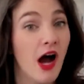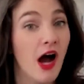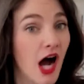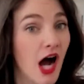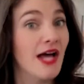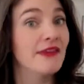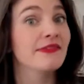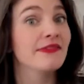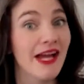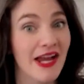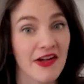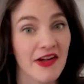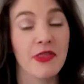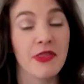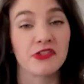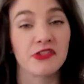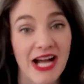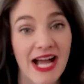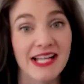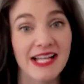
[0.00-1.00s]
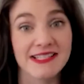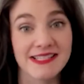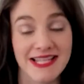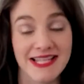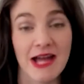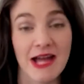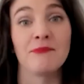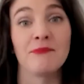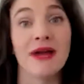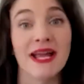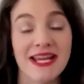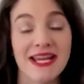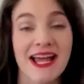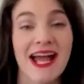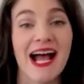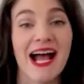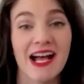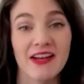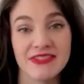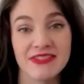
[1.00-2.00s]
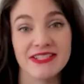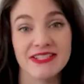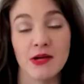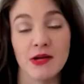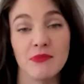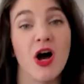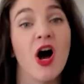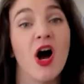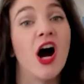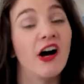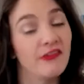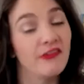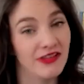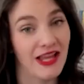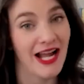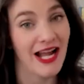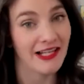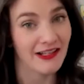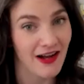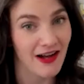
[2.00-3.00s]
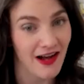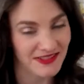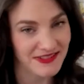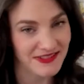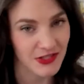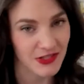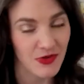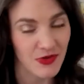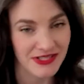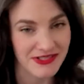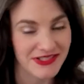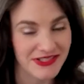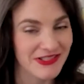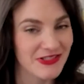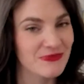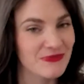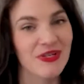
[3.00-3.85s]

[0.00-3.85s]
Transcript: online threats that might have some offline consequences,